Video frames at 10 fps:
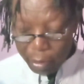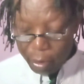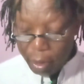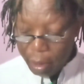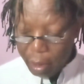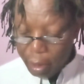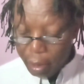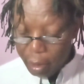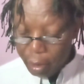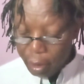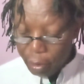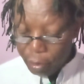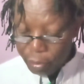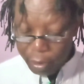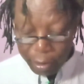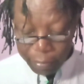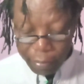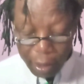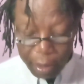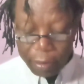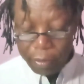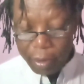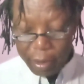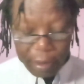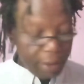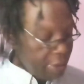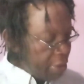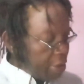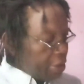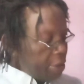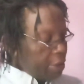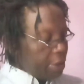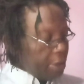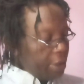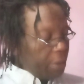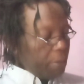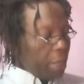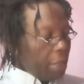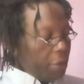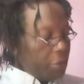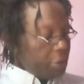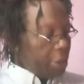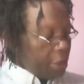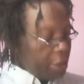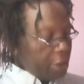the constant value is, Planck constant is